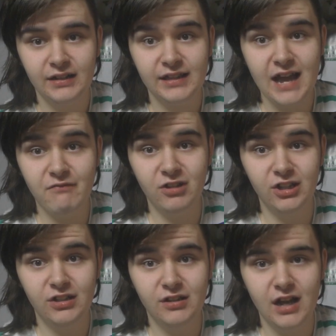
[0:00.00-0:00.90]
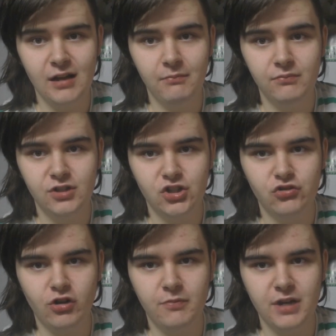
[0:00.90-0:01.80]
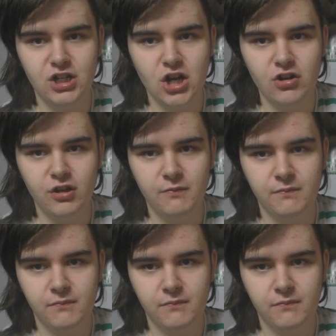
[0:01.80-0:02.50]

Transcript: That really, destroyed my joke.